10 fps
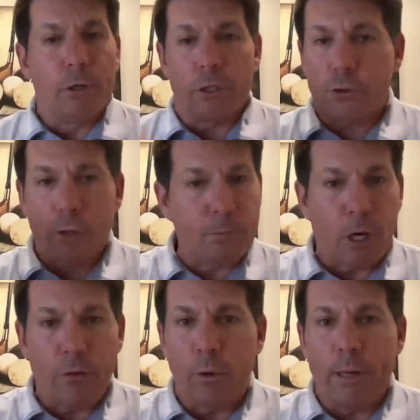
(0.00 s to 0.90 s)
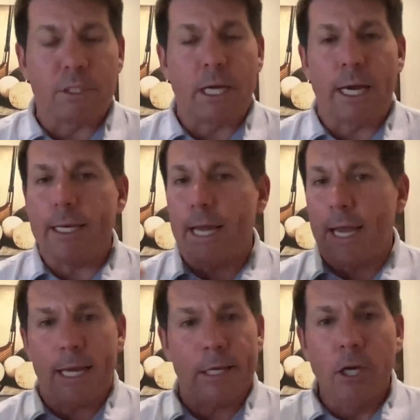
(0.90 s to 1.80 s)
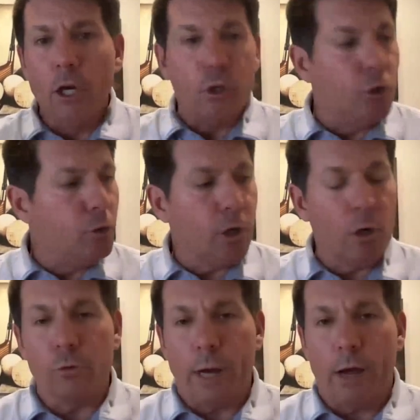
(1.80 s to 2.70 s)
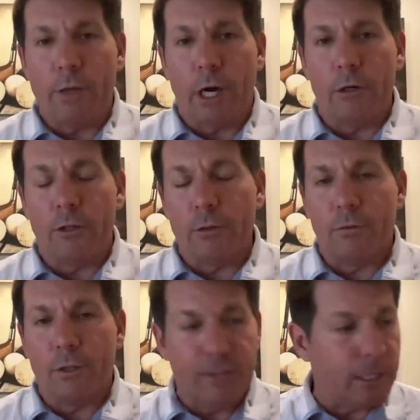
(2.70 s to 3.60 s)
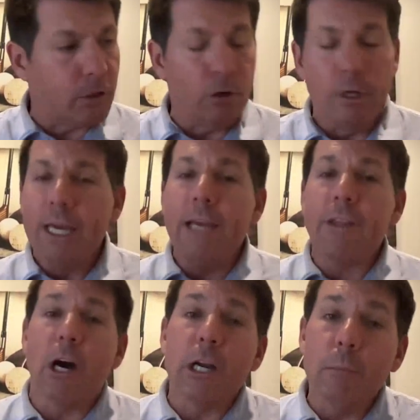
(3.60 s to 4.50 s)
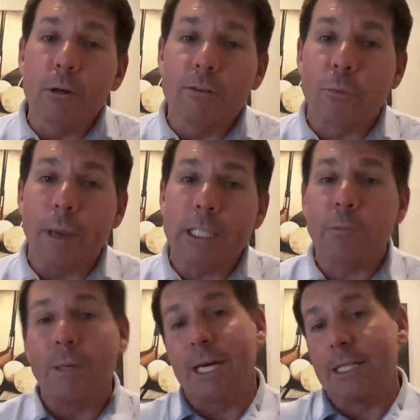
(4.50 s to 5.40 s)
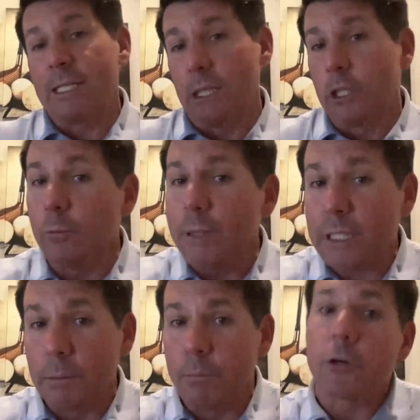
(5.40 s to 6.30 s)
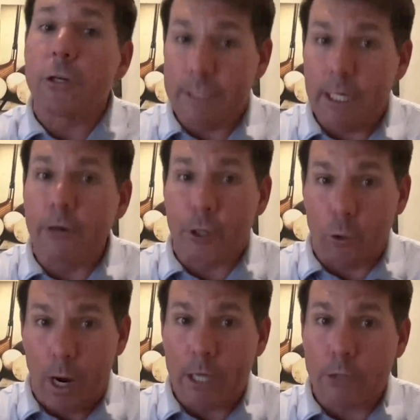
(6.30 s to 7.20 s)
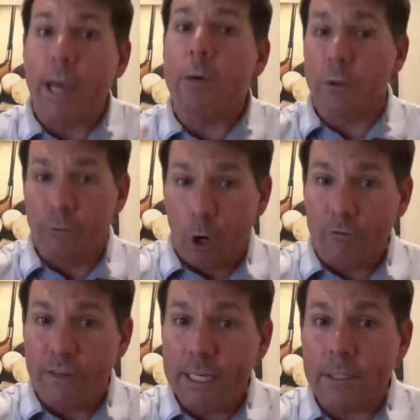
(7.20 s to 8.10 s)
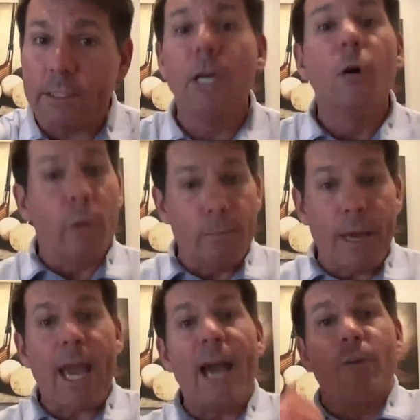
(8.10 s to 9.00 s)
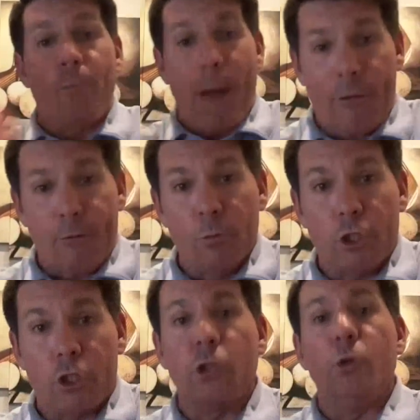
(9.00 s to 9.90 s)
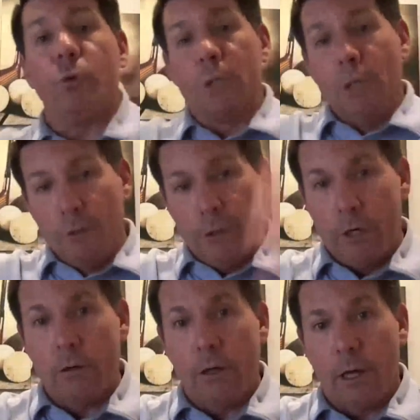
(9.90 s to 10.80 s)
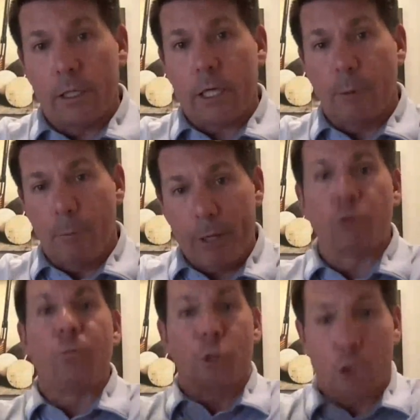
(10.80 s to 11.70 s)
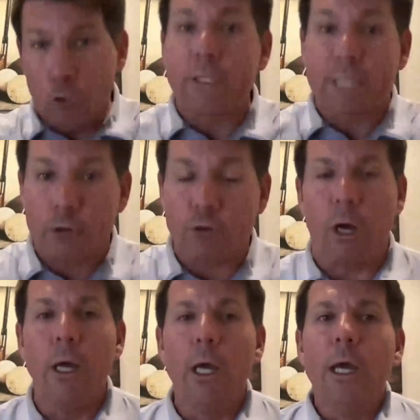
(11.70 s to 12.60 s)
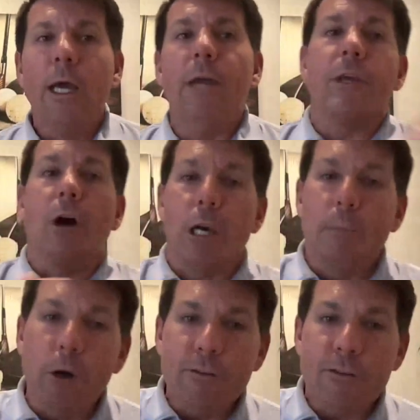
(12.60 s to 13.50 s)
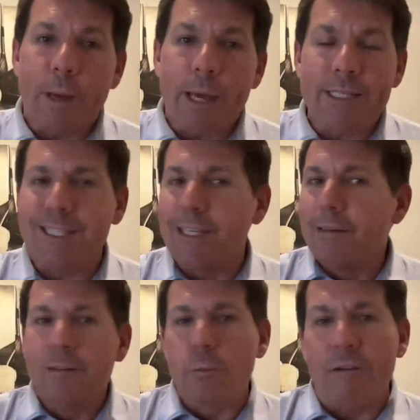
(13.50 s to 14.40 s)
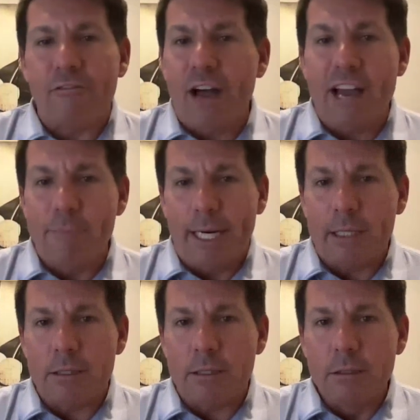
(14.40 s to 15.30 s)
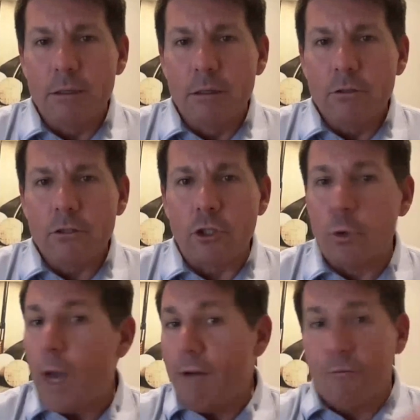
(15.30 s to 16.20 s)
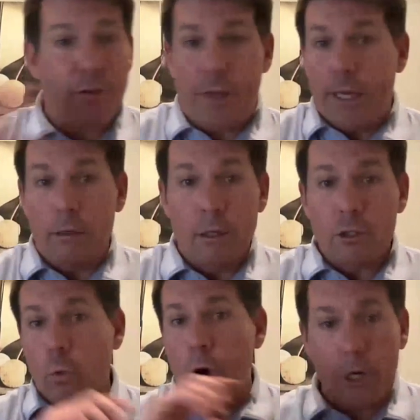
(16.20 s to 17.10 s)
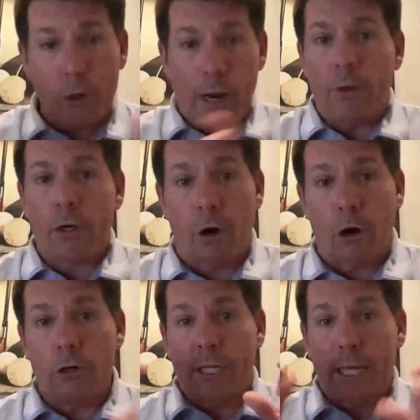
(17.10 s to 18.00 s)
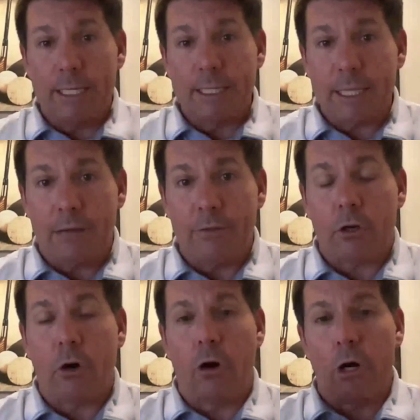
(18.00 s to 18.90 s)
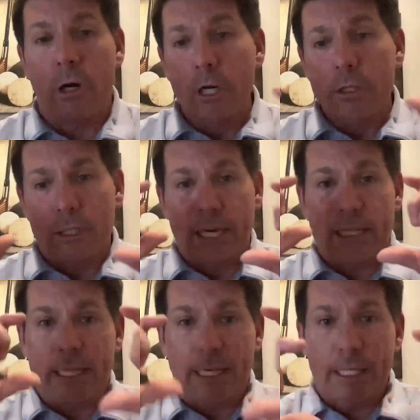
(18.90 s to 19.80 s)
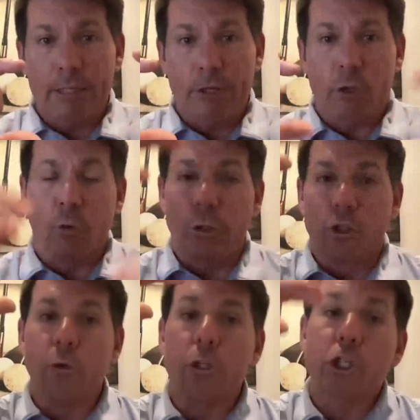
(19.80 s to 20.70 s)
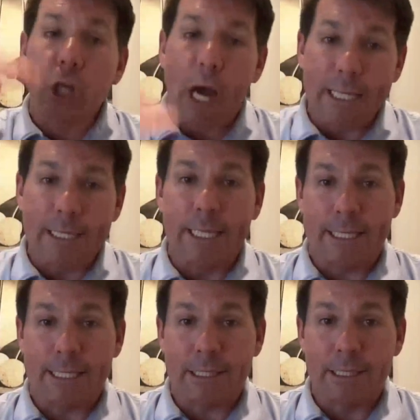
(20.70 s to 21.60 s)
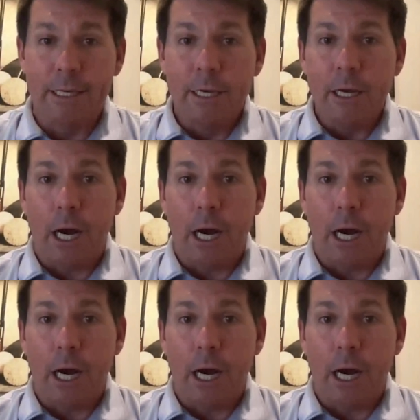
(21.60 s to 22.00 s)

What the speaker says: We put a script on the website, and you go around the vehicle. In the automotive space, because it's a little bit simpler interior-wise, right? With RVs, we may have a bathroom to shoot, a couple bedrooms to shoot, etc. In the automotive space, it's about 5 minutes to do everything. To walk around the car, to get inside the car, to take the individual. We'll do a shot list